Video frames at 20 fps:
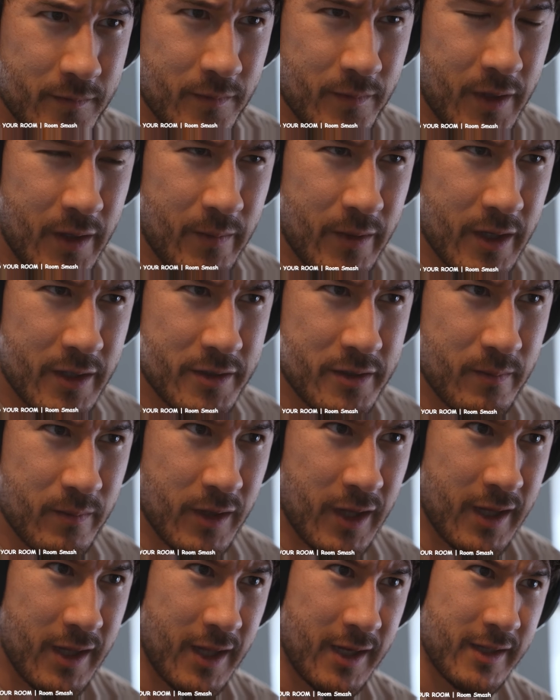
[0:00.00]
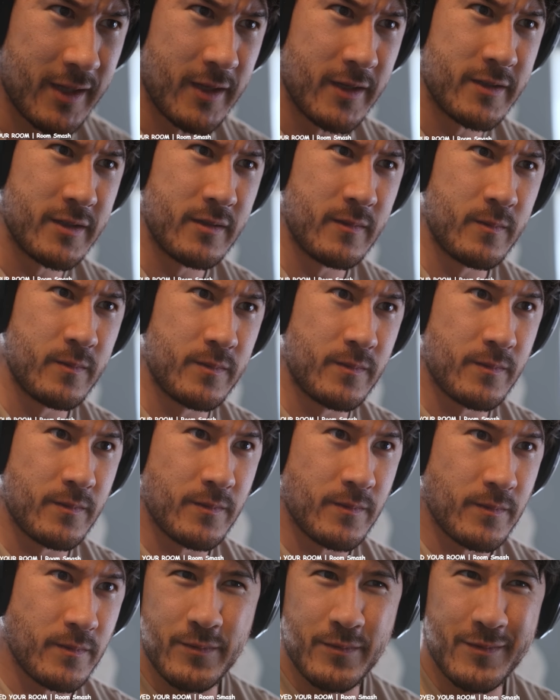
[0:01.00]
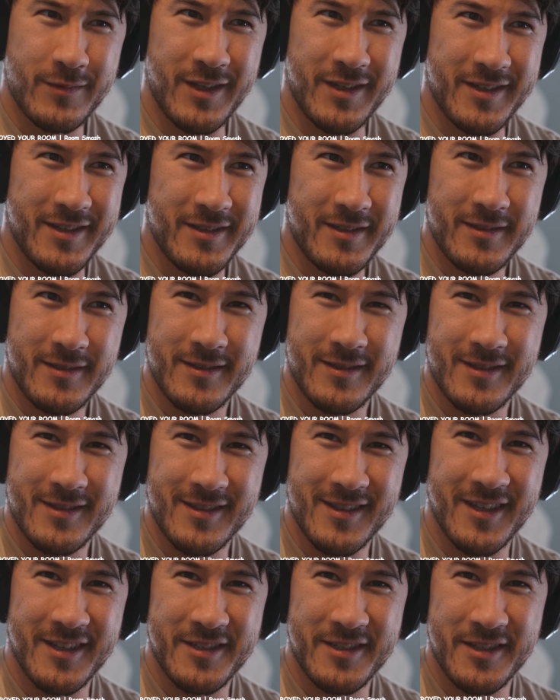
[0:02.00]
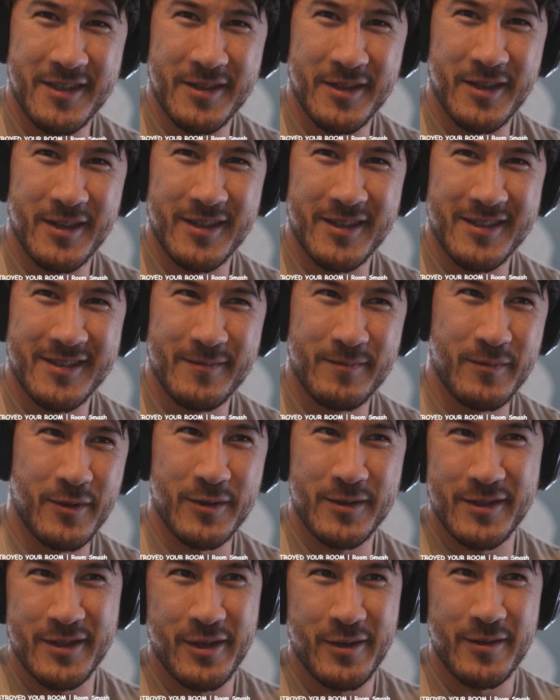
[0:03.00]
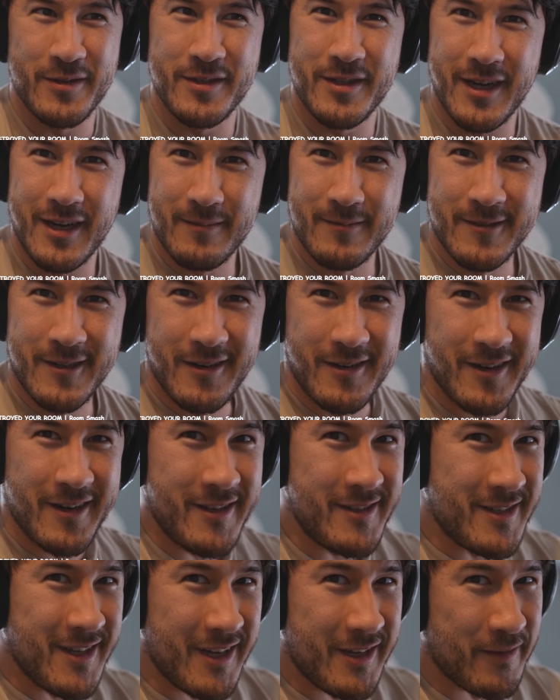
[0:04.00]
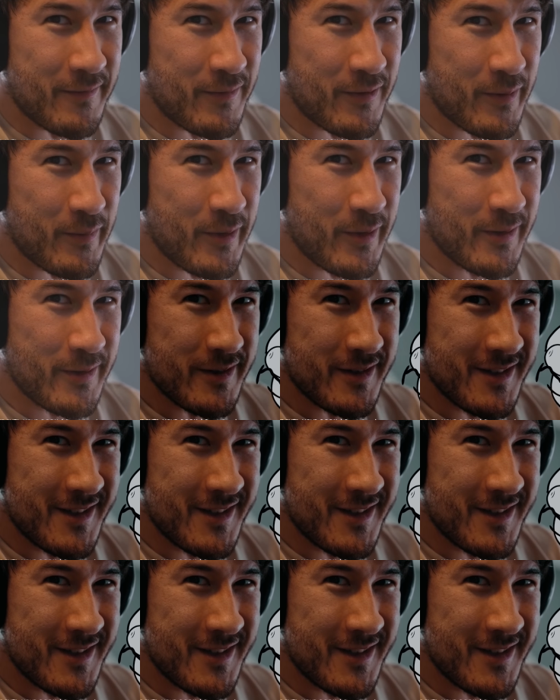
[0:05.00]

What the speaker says: Maybe I should play like this. Lixian, look, most of your job's already taken from you.